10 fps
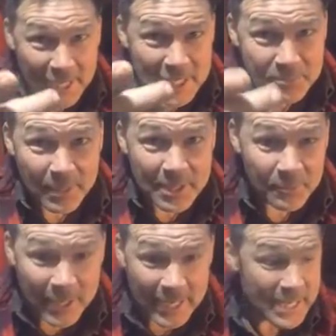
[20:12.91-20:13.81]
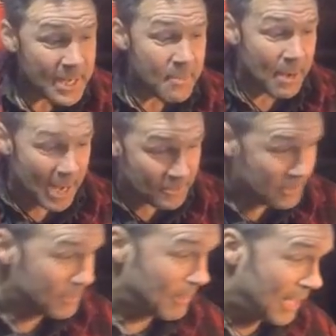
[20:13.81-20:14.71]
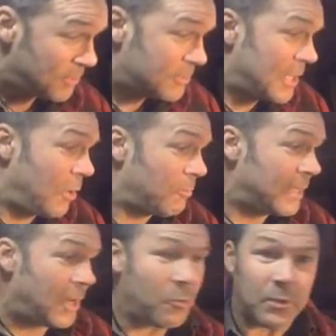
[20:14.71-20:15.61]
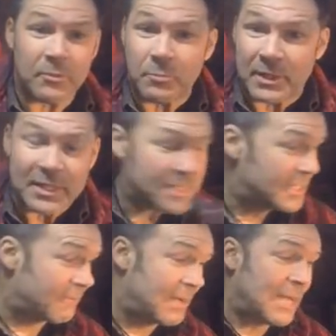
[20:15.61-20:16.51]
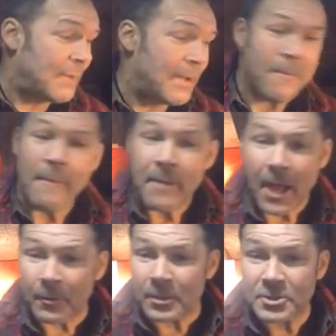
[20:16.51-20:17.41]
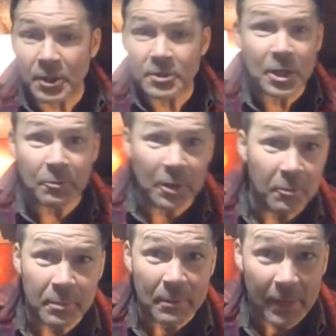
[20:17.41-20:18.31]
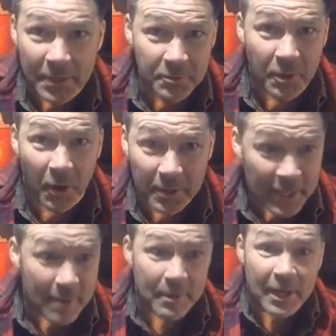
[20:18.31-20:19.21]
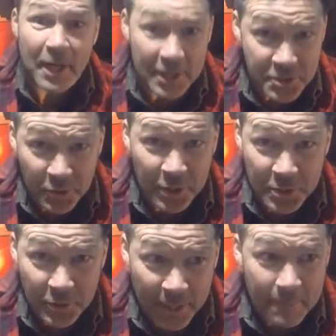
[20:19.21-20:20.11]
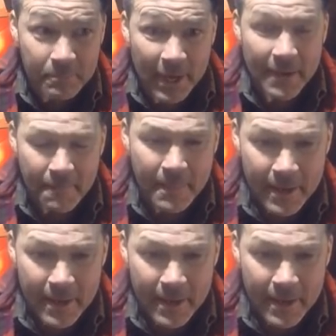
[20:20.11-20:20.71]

thanks by the way. Patrick's a man who's helped me out with with this stuff. Anyway, I don't want to start shouting out people. I do it all the time. I, I enjoy doing it. But